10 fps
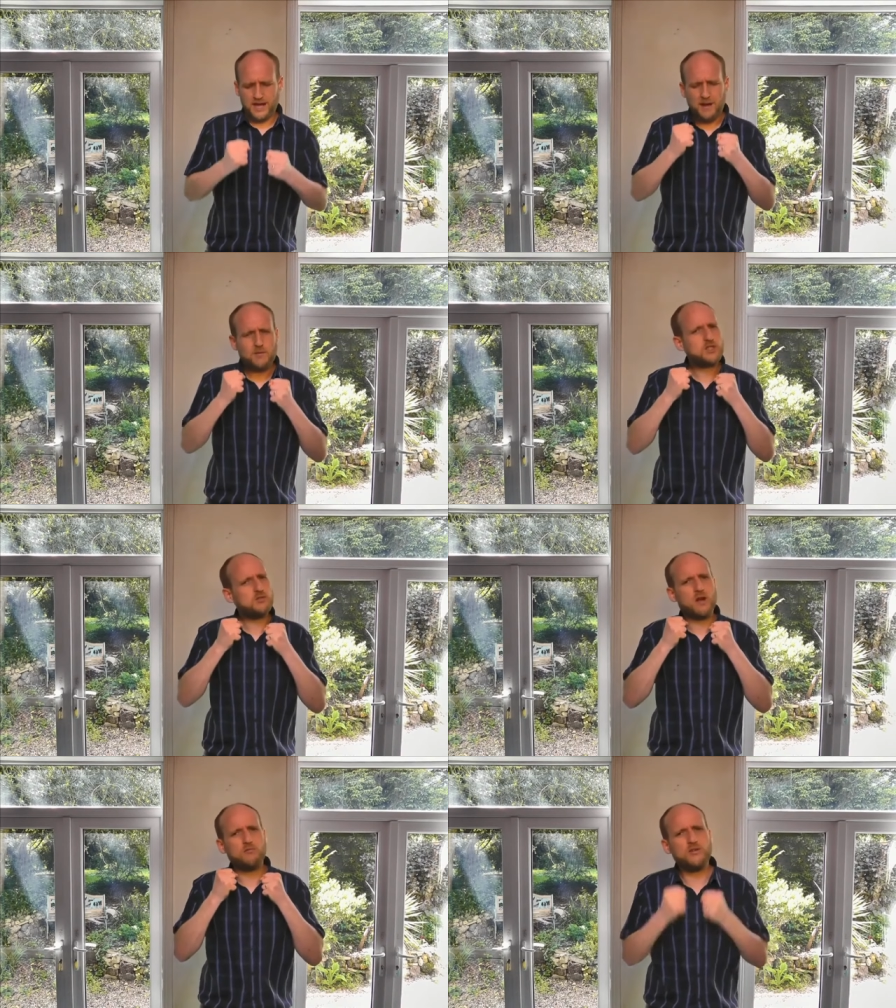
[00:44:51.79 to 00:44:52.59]
How much
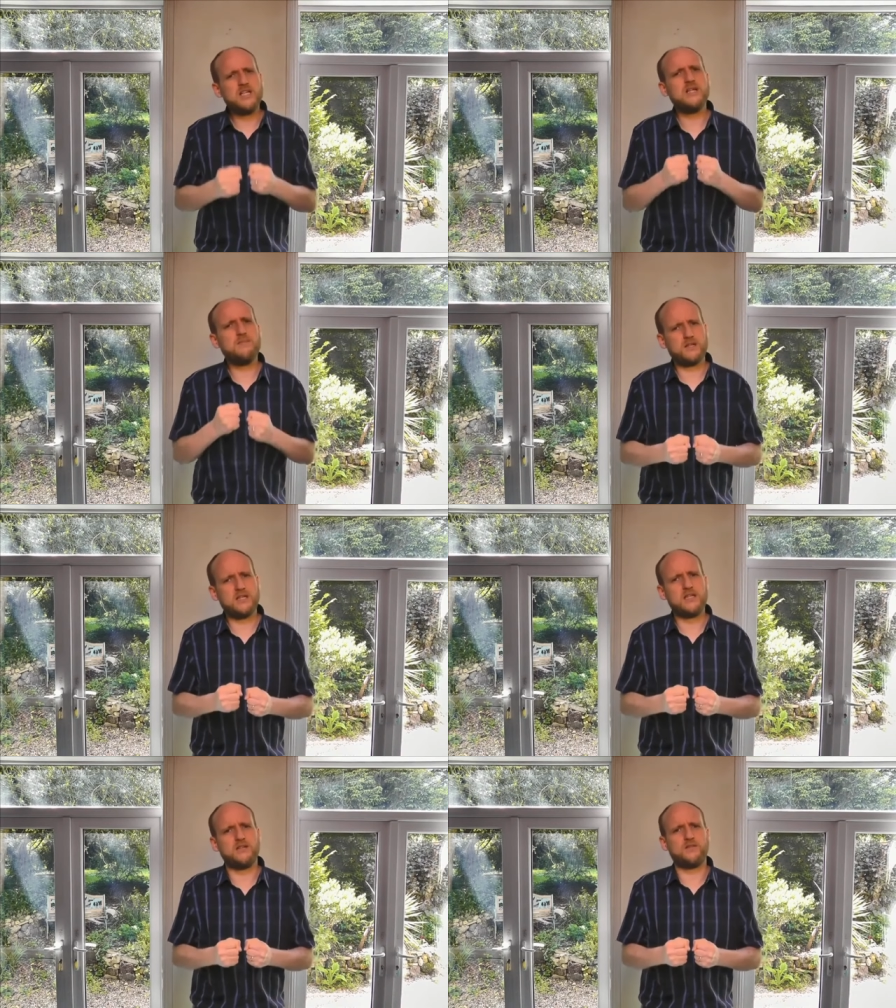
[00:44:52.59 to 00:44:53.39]
do I really
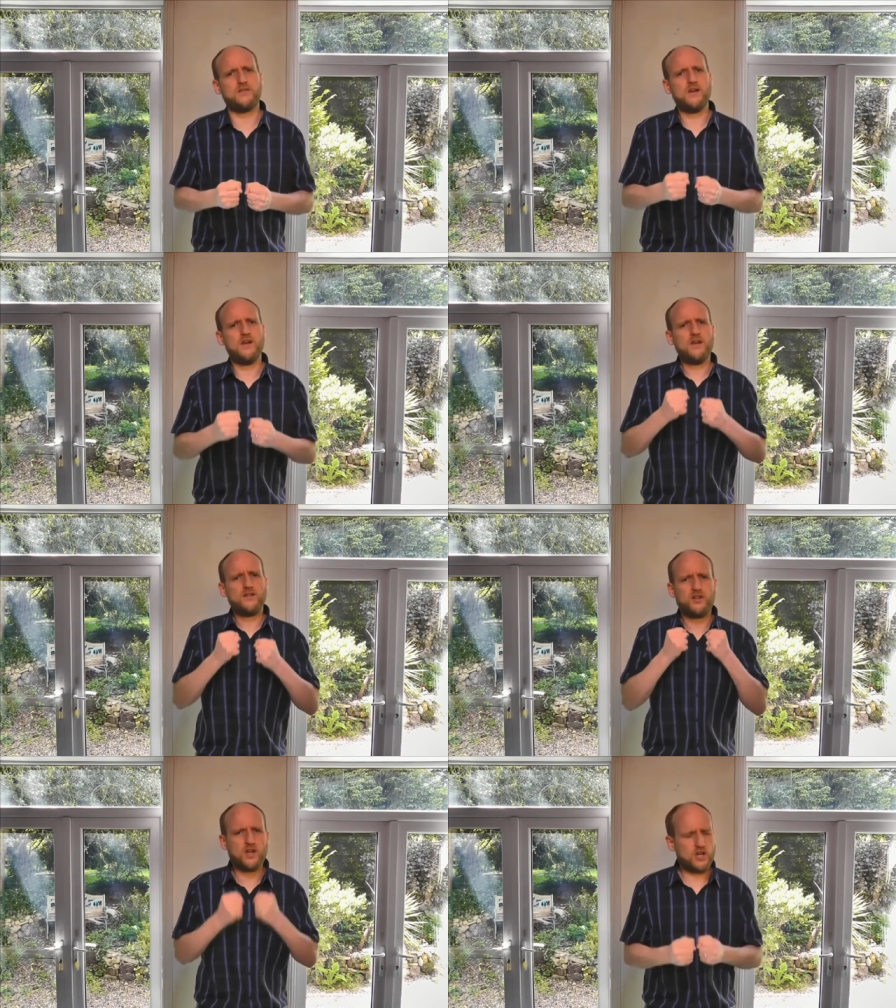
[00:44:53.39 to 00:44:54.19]
believe
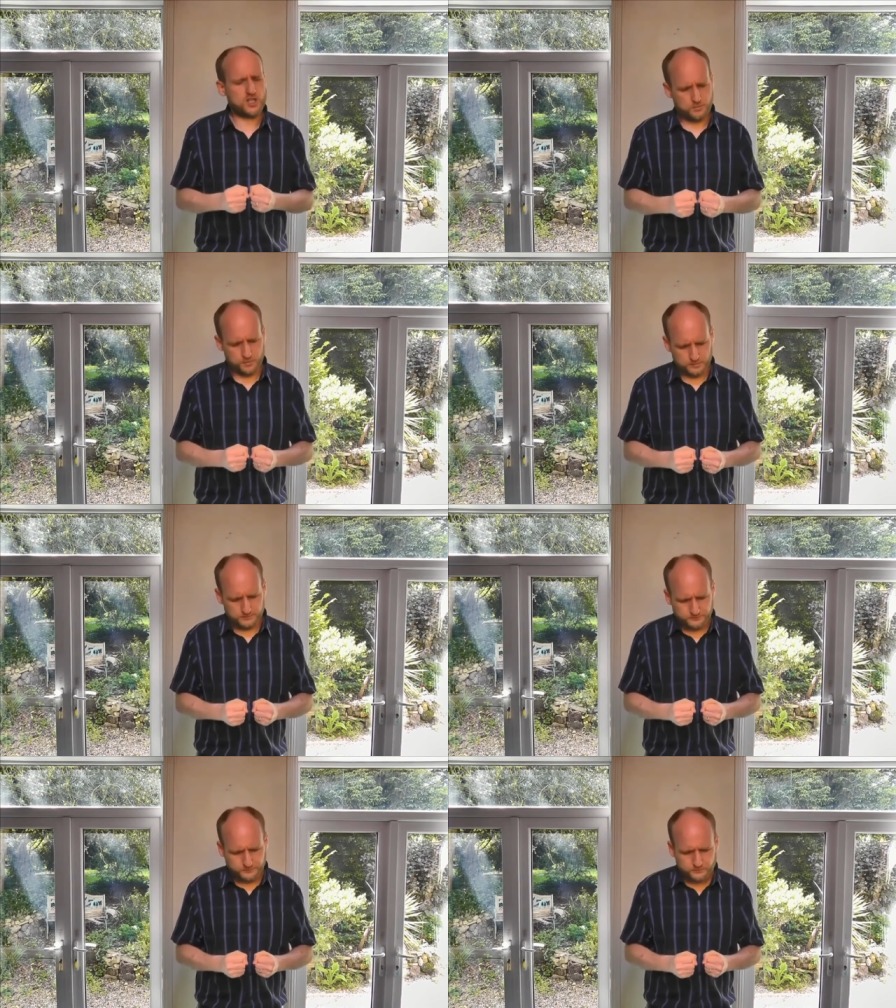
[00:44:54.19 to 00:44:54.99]
the gospel?